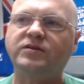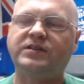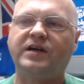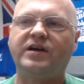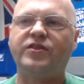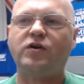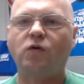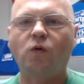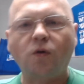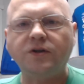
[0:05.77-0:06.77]
their
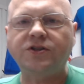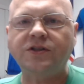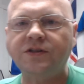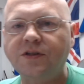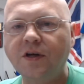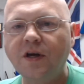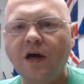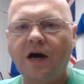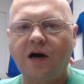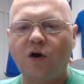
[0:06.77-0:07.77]
origins,
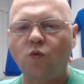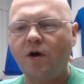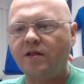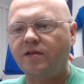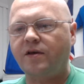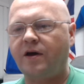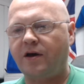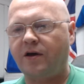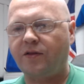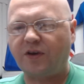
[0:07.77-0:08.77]

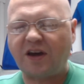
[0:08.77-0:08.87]
the